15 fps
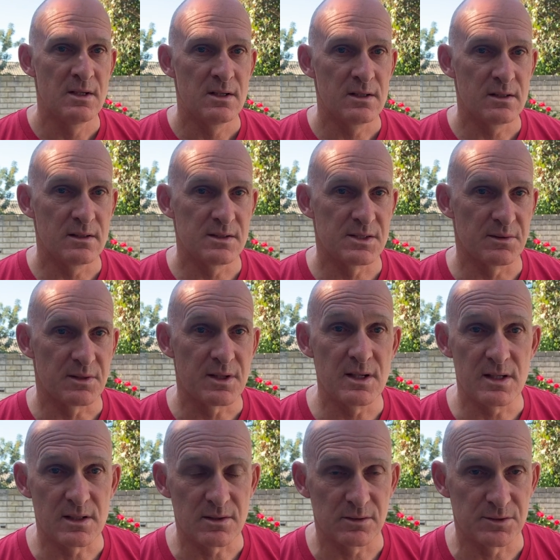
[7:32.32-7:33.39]
sort of key
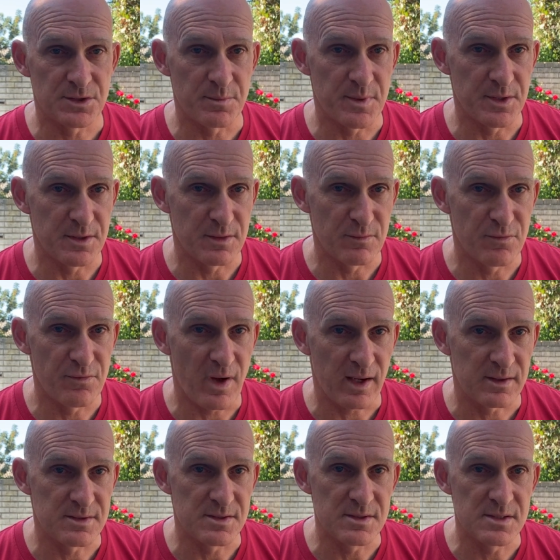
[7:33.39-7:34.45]
contributing
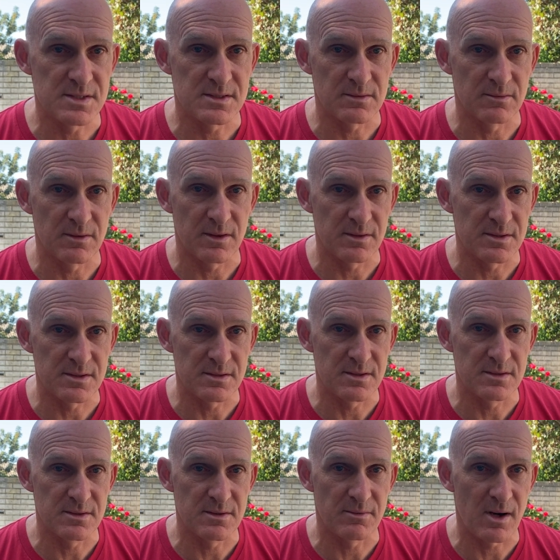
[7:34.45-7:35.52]
factors, although
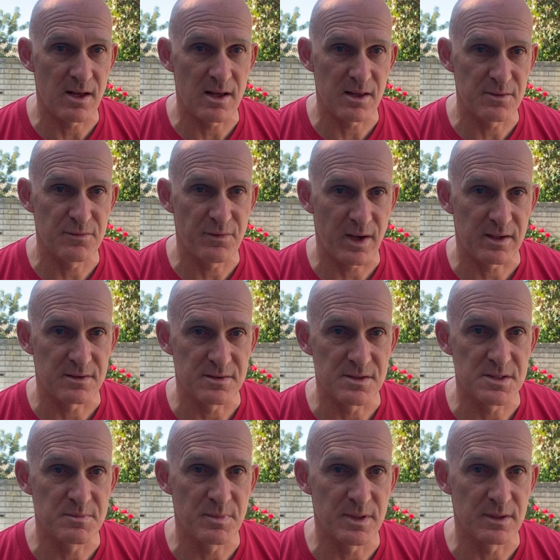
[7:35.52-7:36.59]
there are other factors,
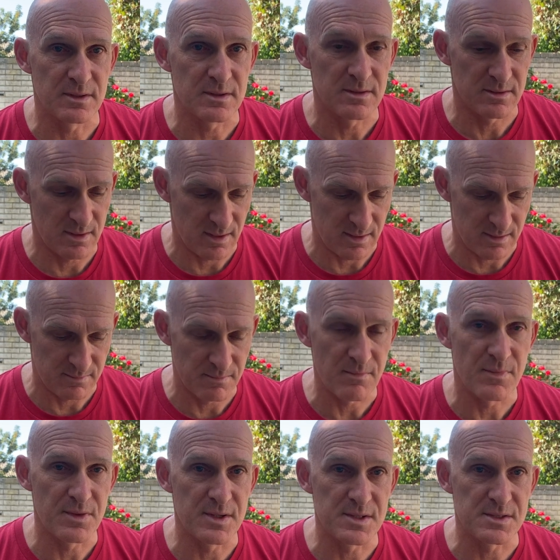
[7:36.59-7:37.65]
but
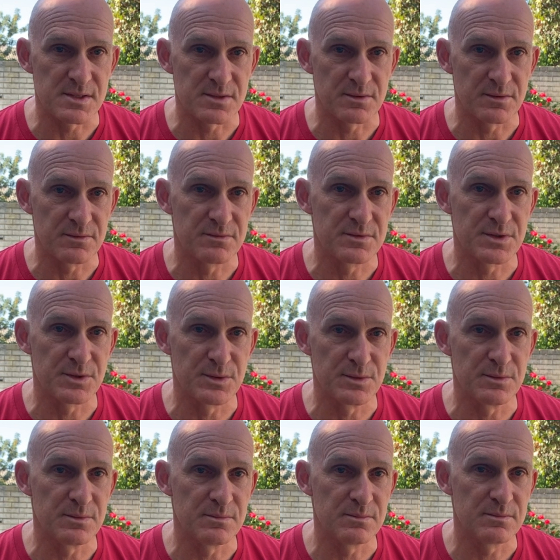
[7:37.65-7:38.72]
these are sort of two
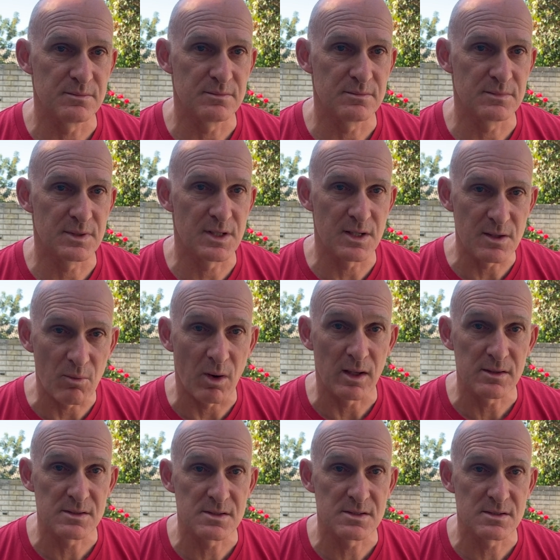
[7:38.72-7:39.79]
key
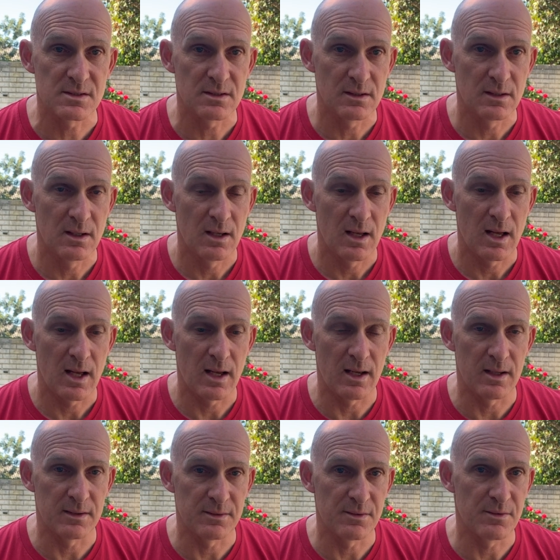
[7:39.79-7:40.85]
ones,
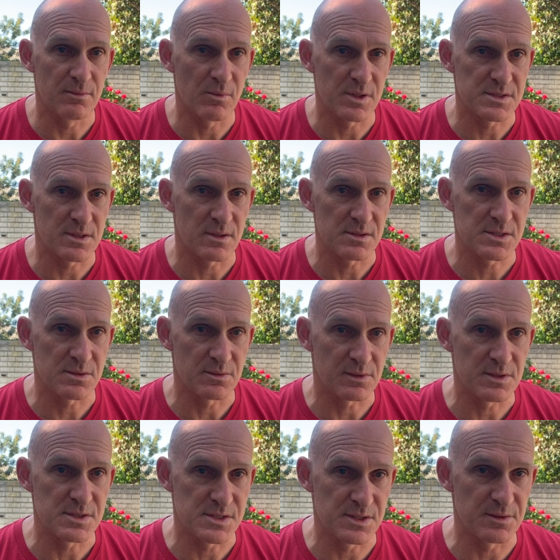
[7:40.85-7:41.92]
and the ones that I was sort of
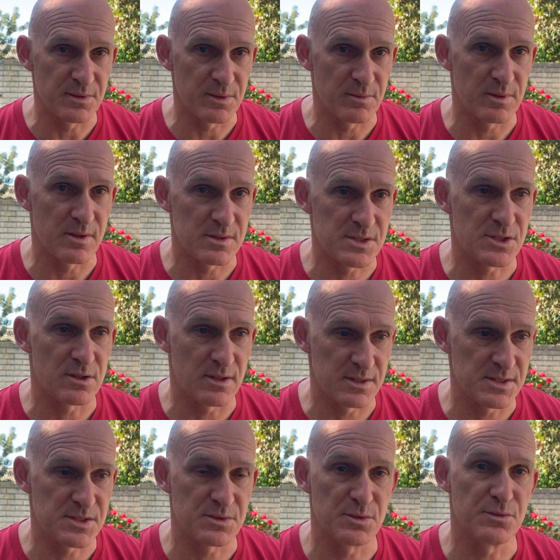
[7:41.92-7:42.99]
considering when I was trying to
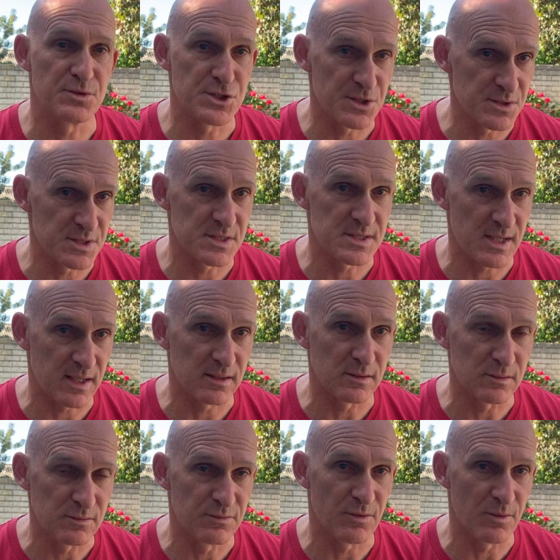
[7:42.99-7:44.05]
sort of choose a saddle
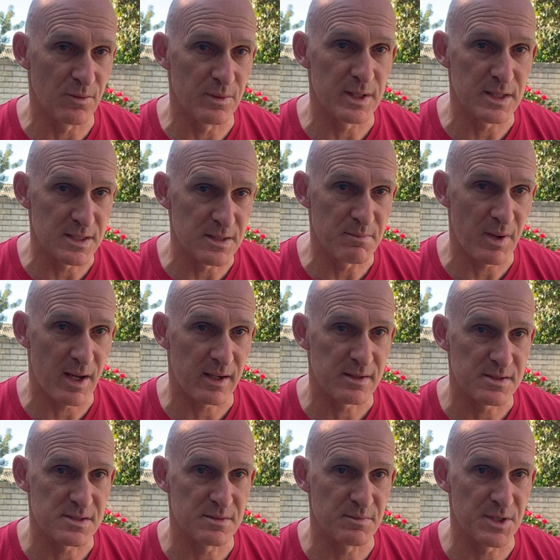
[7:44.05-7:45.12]
for Indy Pack,
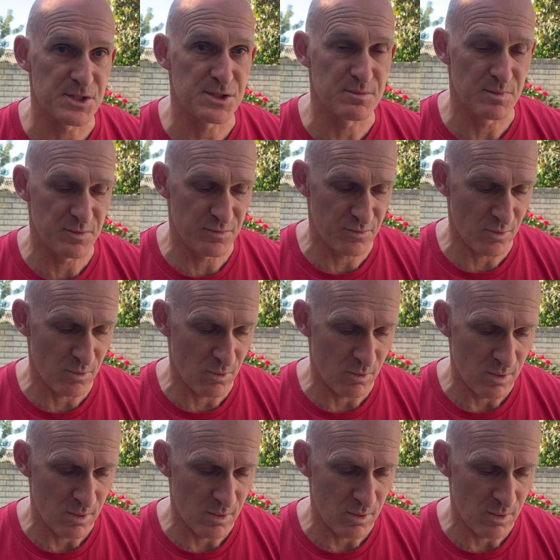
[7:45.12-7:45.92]
as I mentioned before.